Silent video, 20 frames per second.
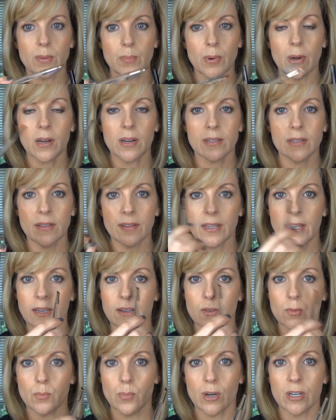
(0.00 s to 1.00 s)
the product on the
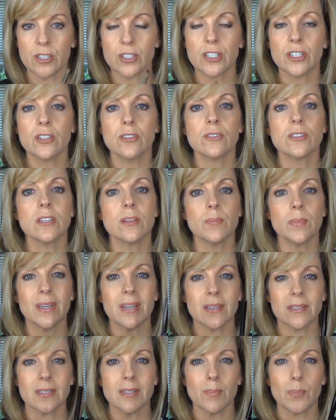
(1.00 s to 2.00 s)
angled brush and use it,
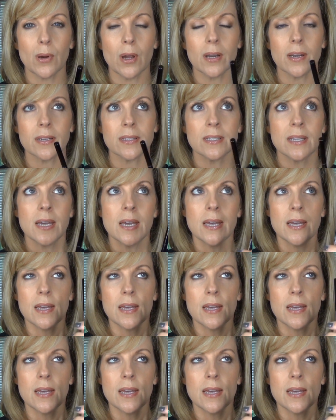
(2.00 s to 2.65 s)
because the product